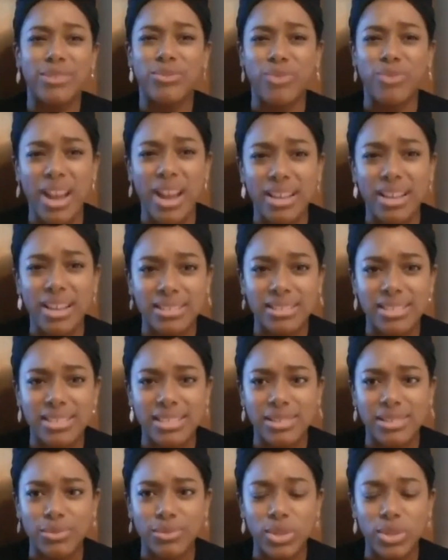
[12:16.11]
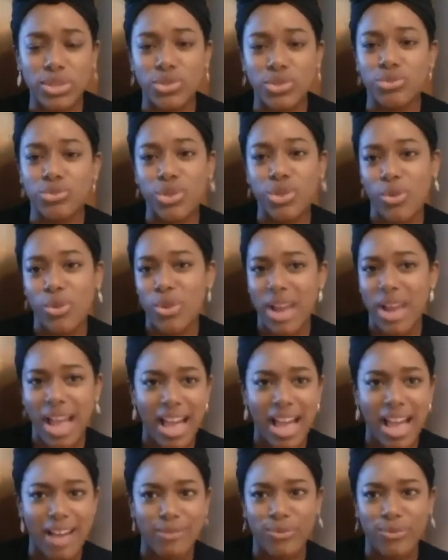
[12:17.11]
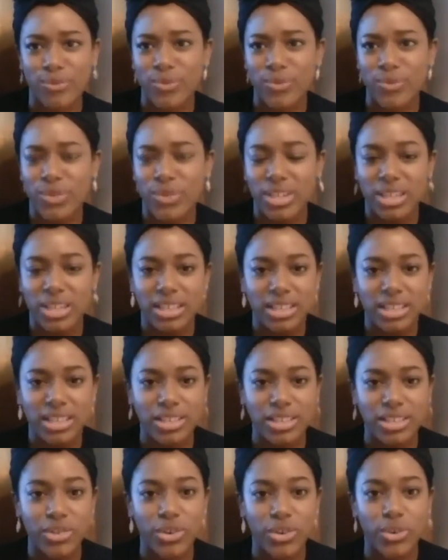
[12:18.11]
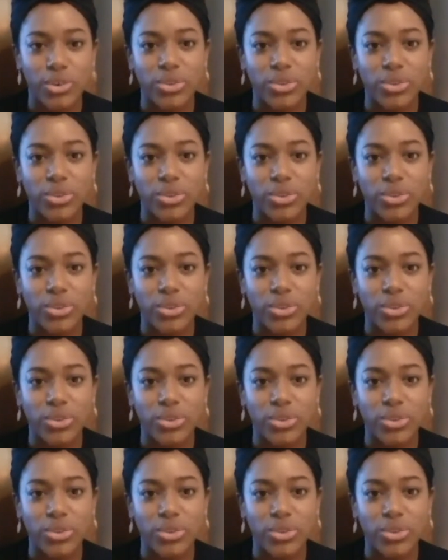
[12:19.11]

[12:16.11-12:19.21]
and like making friends once you don't have,